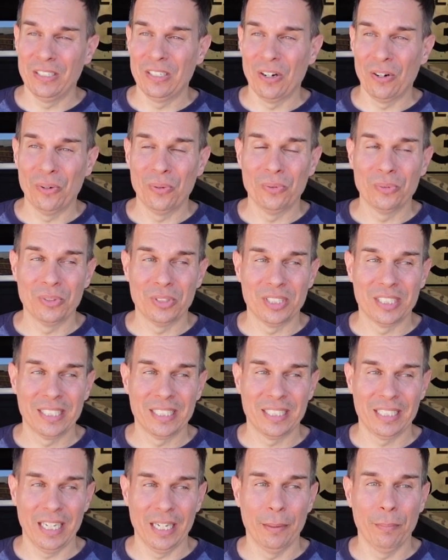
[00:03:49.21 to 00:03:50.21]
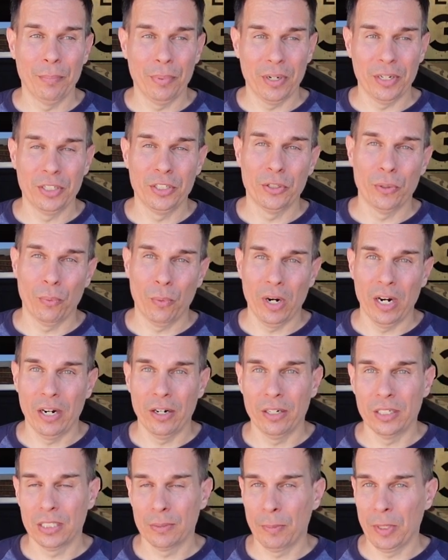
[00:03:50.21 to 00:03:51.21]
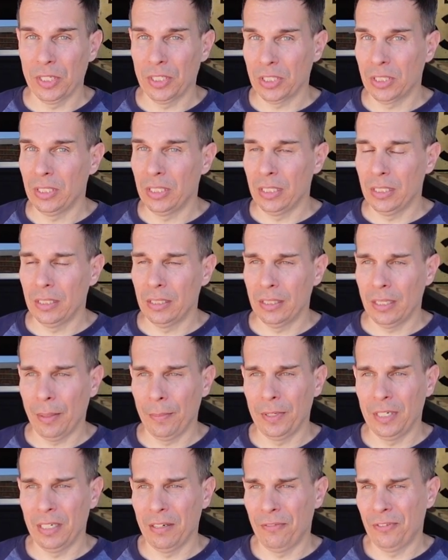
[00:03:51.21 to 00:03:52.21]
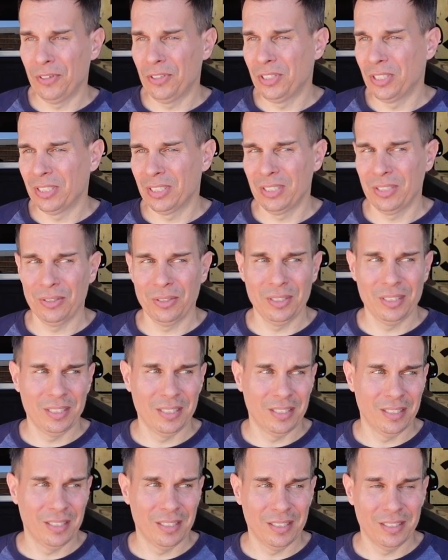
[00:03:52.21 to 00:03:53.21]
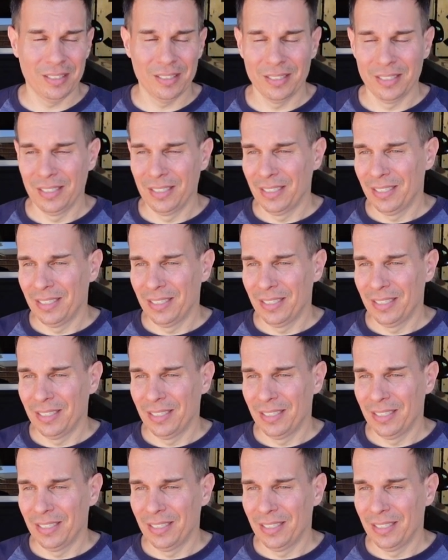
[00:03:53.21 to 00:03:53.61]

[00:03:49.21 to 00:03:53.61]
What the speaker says: Don't skimp on your wire, especially, I mean, if you're just doing a